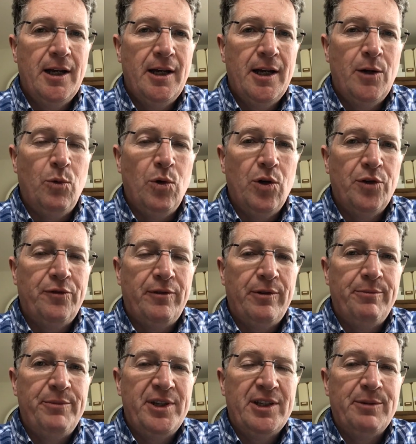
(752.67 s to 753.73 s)
Award
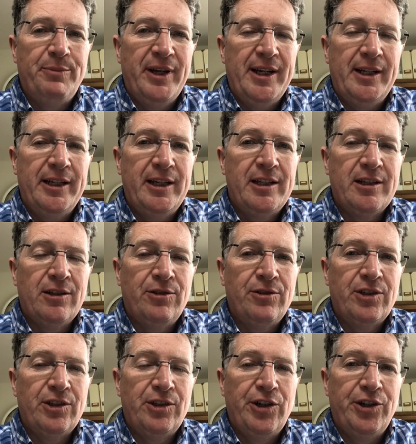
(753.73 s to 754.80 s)
from Mr. Bailey is
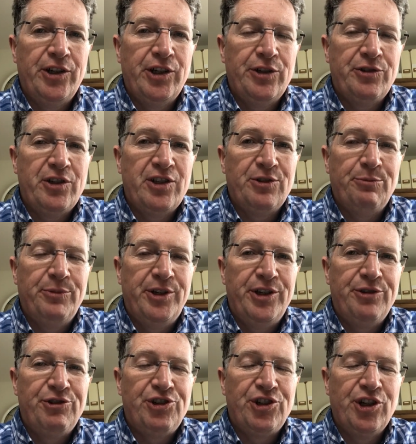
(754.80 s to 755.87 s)
also going to go to somebody
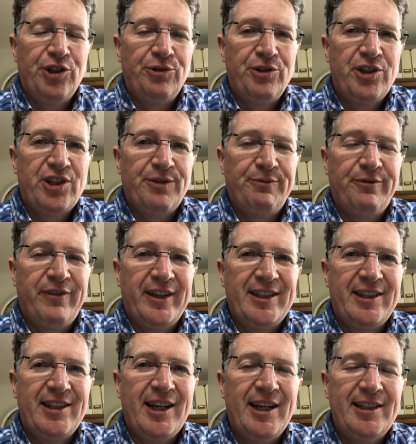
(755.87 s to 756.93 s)
who's shown us some
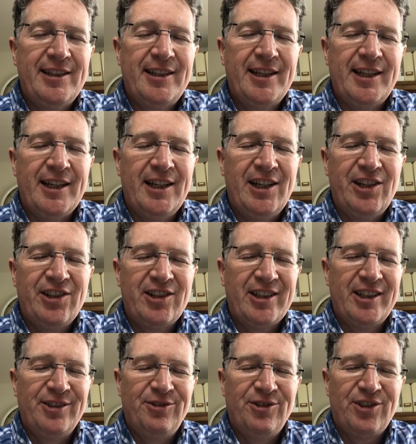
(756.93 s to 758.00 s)
fantastic art
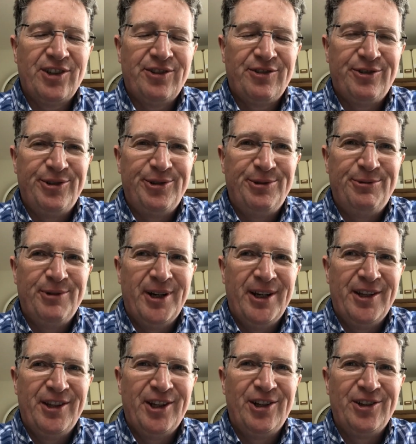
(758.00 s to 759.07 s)
skills through
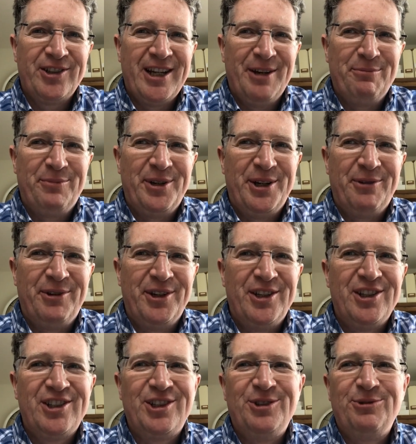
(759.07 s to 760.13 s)
the lockdown period
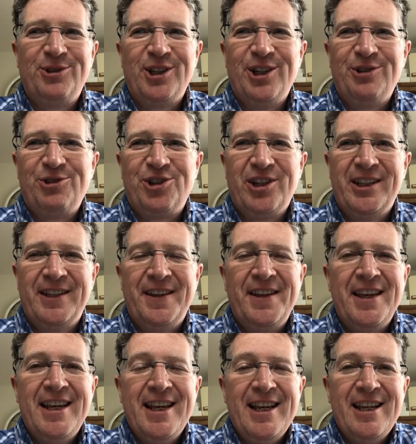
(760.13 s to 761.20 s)
and school closure.
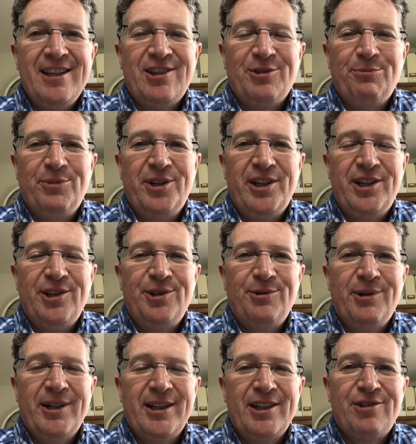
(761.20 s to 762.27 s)
Somebody who
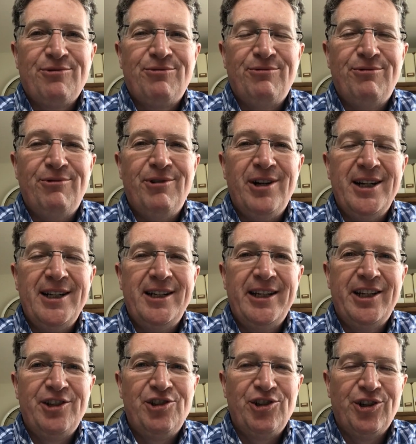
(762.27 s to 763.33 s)
has really
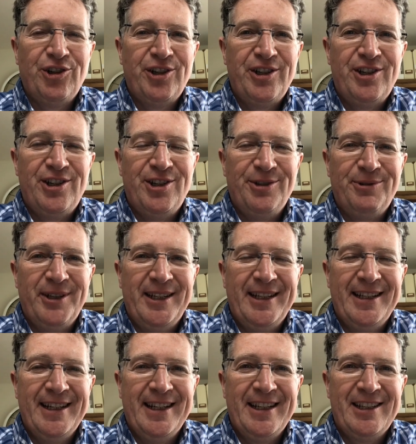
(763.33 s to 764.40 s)
enjoyed
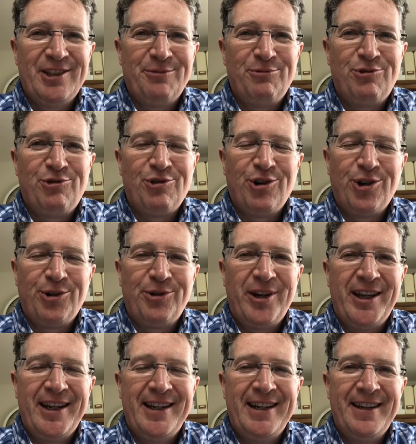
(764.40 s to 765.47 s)
doing some
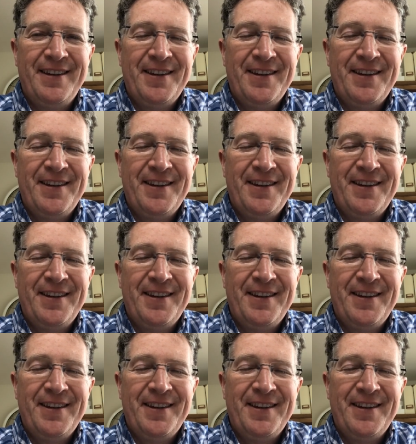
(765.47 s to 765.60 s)
drawing